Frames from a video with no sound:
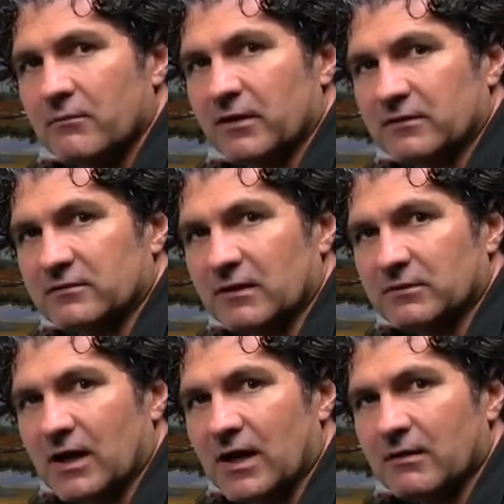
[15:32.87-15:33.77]
but at the same
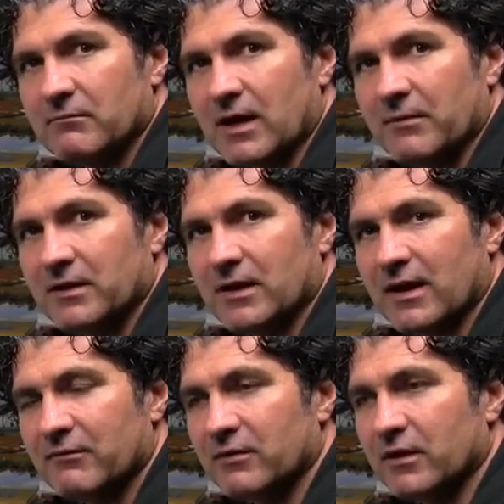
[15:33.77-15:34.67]
time, I mean,
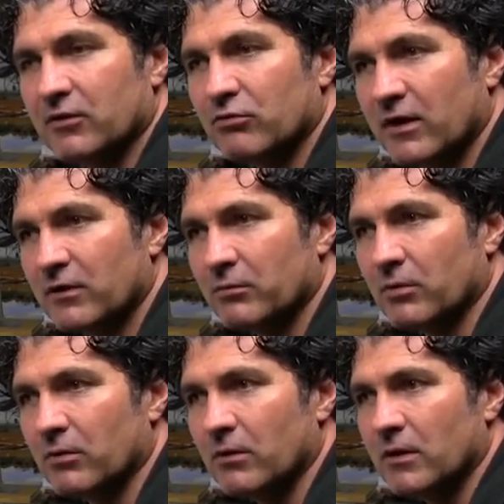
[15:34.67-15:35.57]
I have an
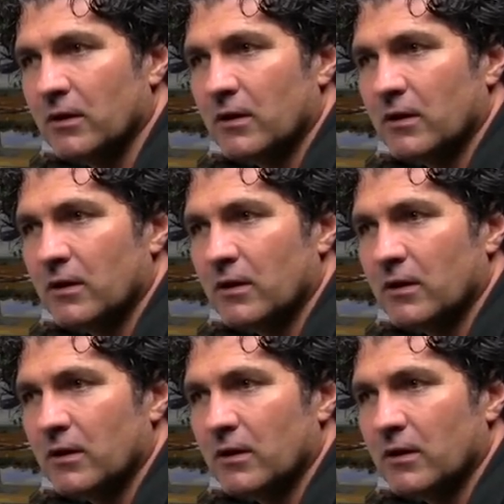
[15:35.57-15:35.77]
incredible